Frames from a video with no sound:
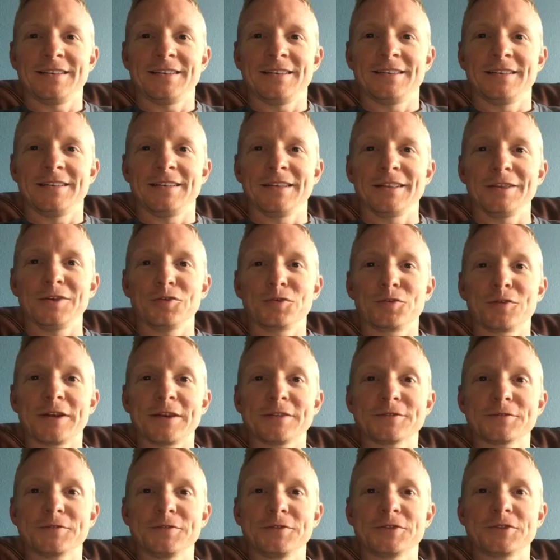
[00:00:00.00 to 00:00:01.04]
Hello,
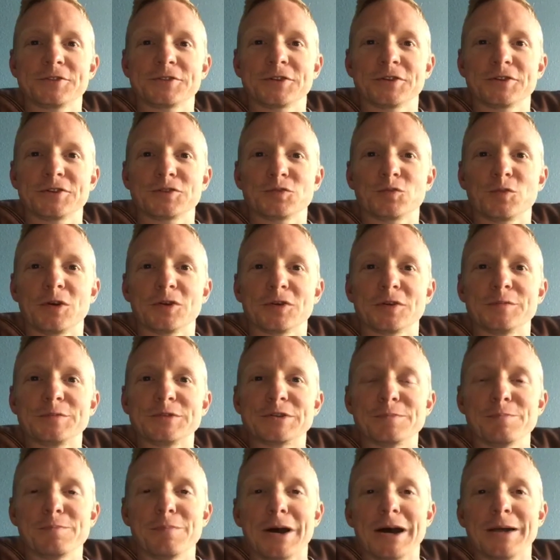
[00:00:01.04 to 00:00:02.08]
Grassroots Church. Welcome to
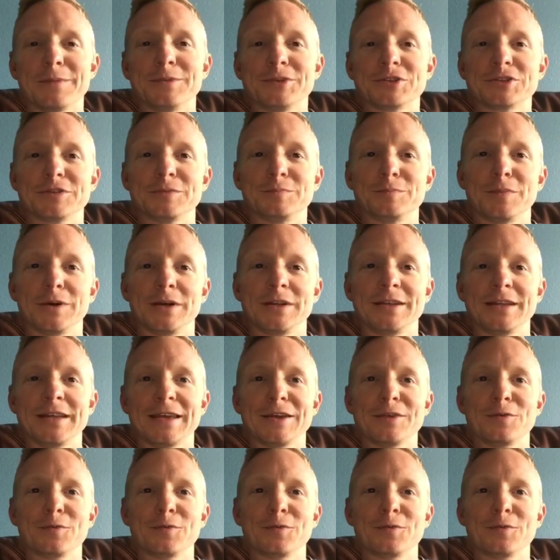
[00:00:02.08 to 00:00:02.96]
My Mission Monday,